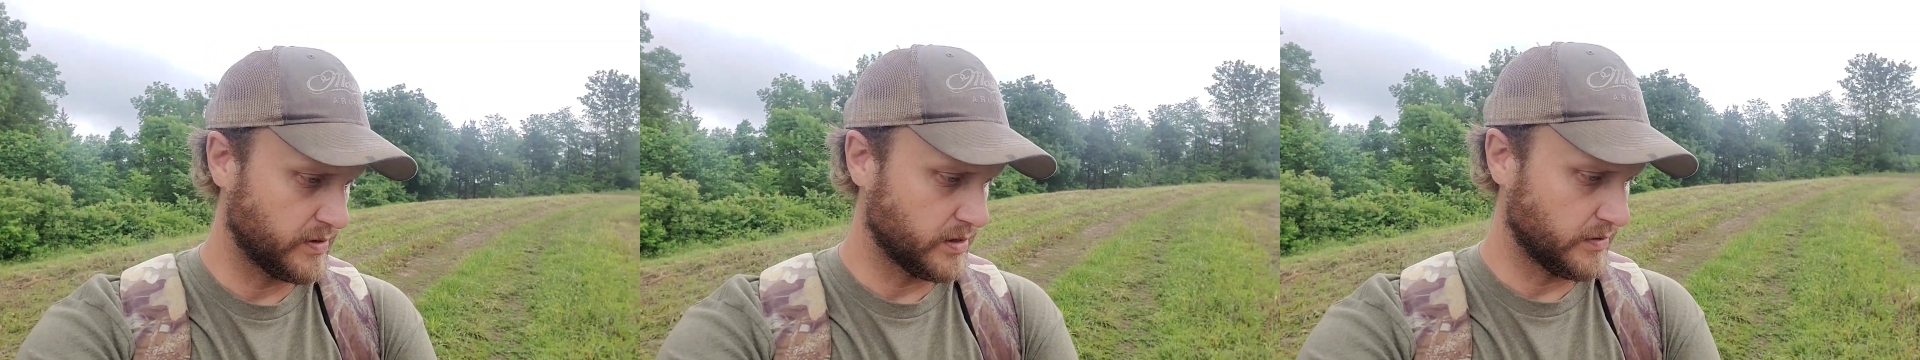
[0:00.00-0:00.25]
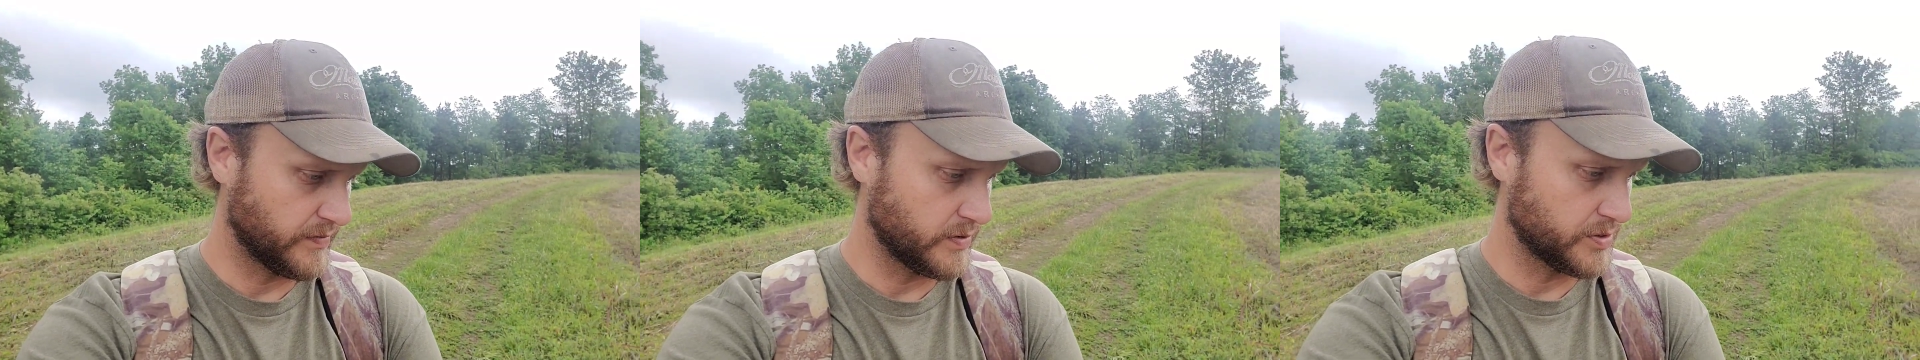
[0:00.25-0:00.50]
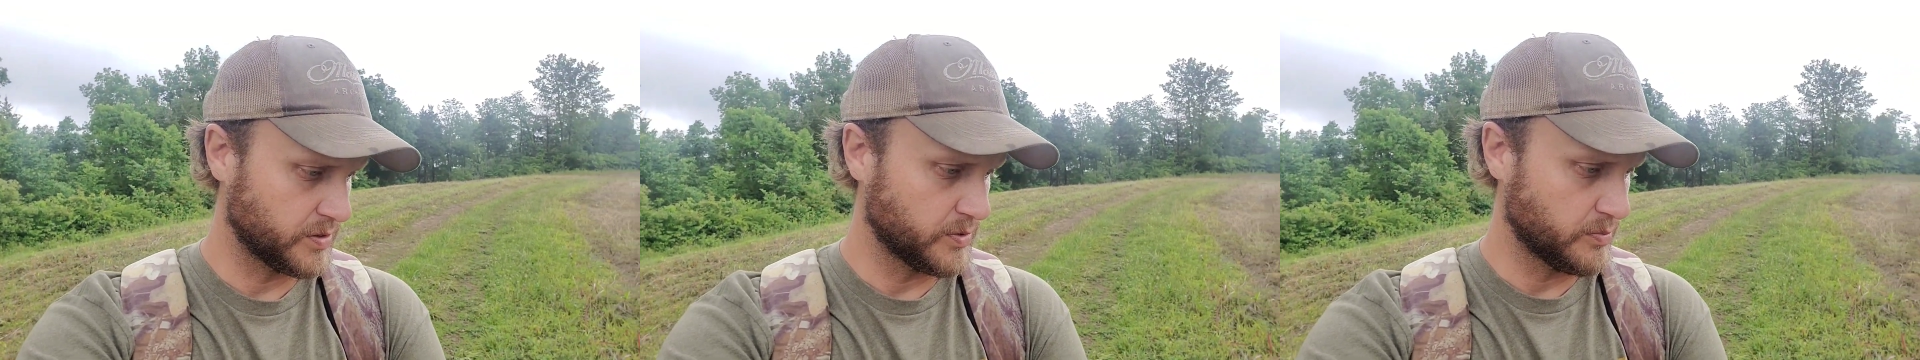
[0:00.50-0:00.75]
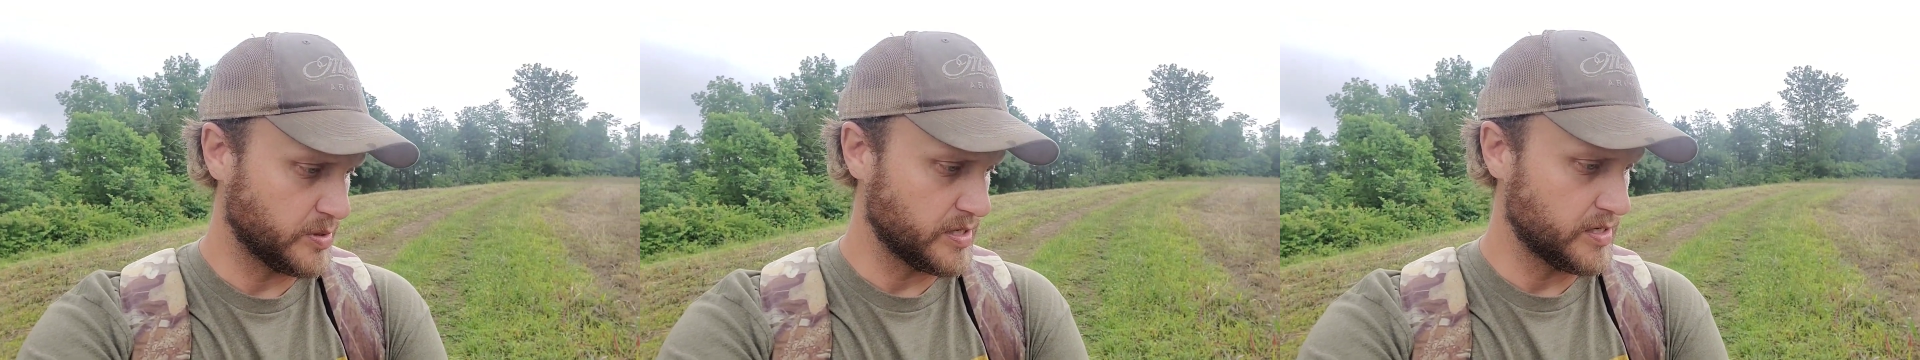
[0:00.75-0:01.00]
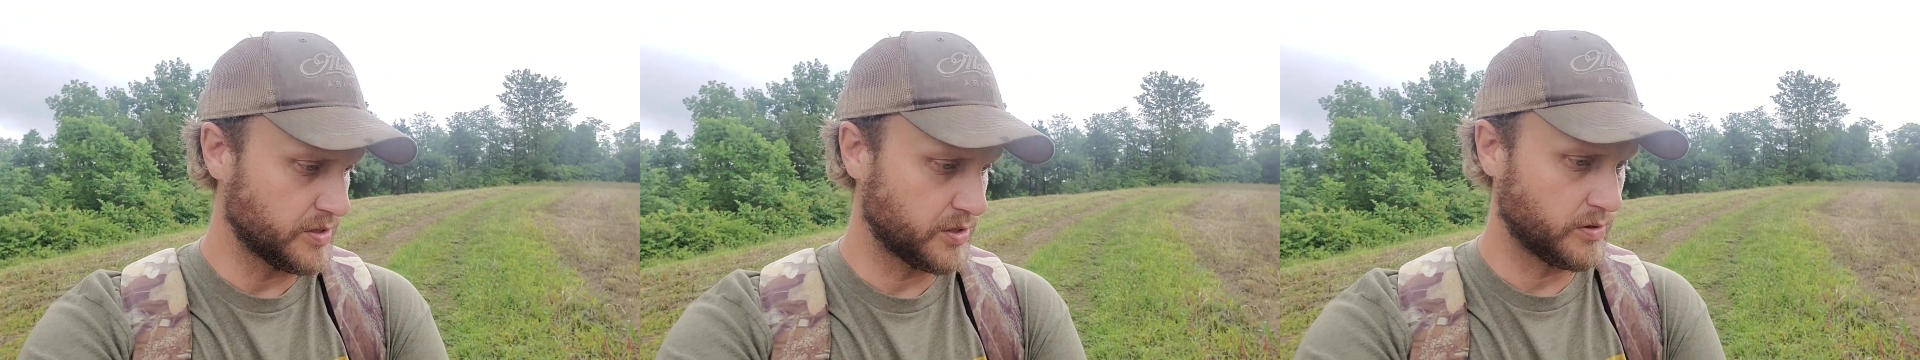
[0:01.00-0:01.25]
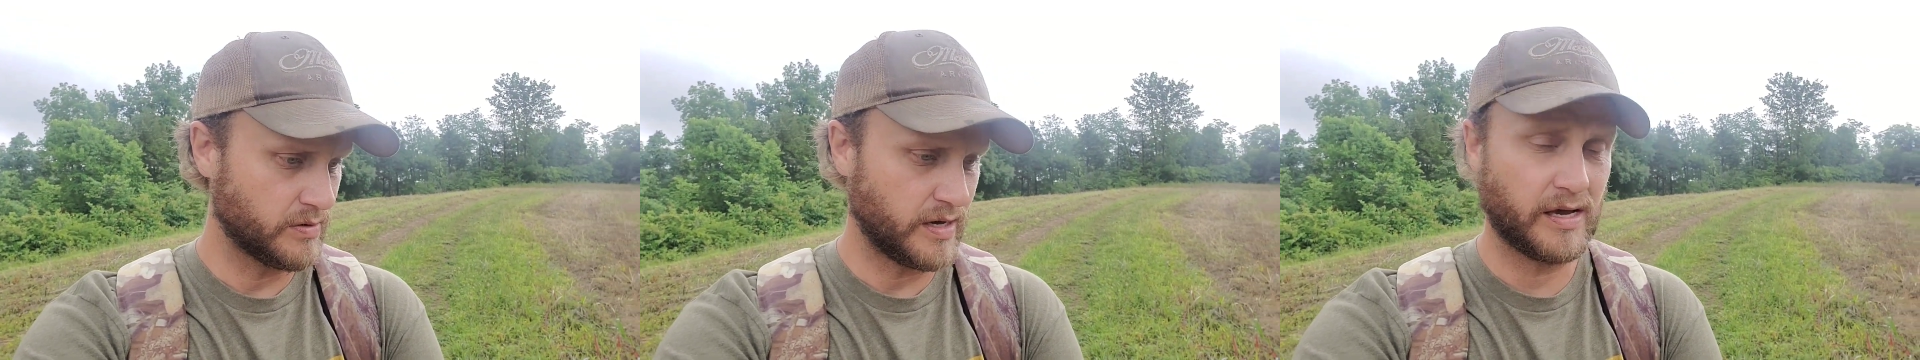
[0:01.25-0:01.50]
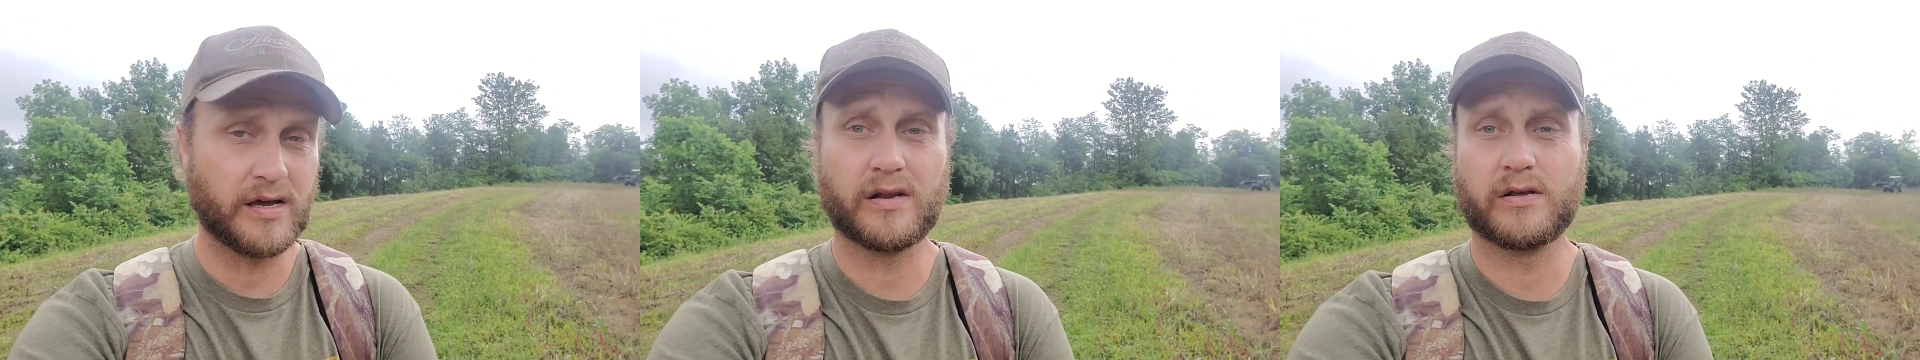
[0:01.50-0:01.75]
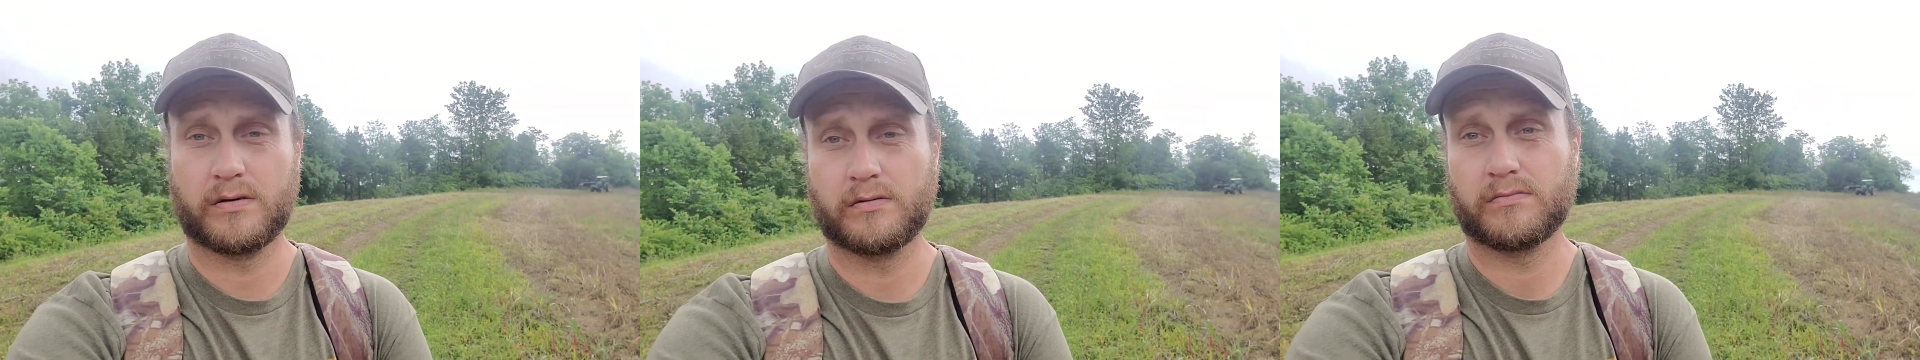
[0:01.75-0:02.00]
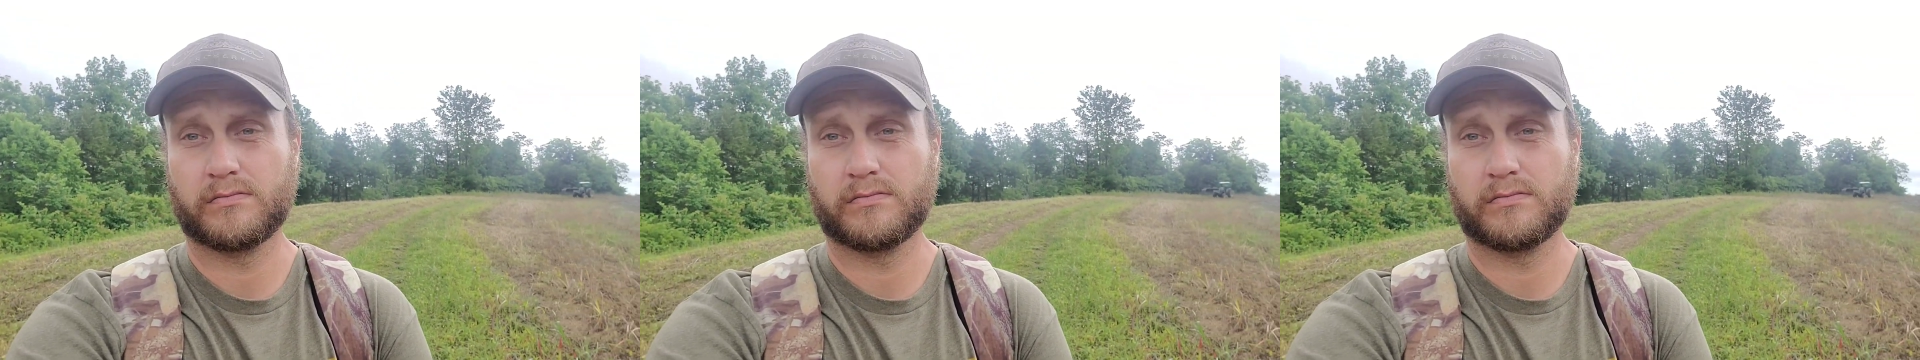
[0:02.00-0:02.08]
uh, found some of the peas and